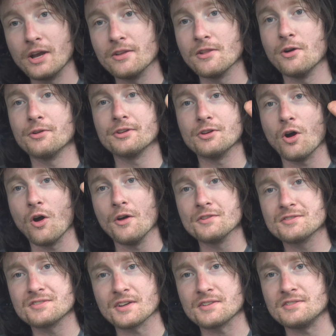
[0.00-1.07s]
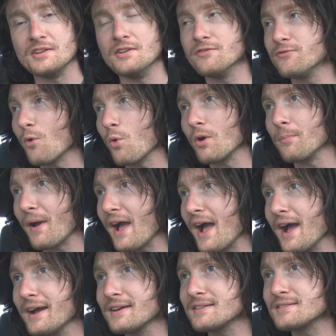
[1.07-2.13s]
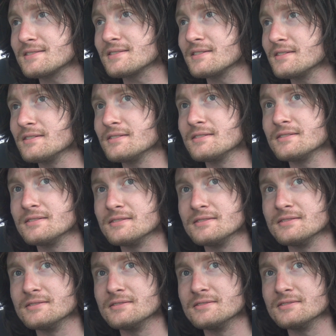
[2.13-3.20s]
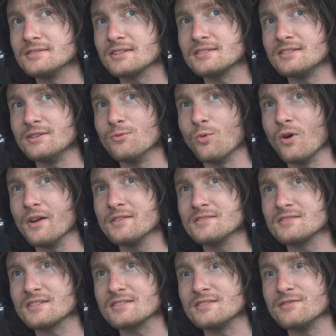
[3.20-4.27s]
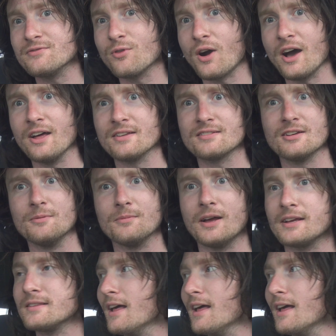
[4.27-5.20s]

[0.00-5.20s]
unloaded, all 64 bags, 61, 64, something like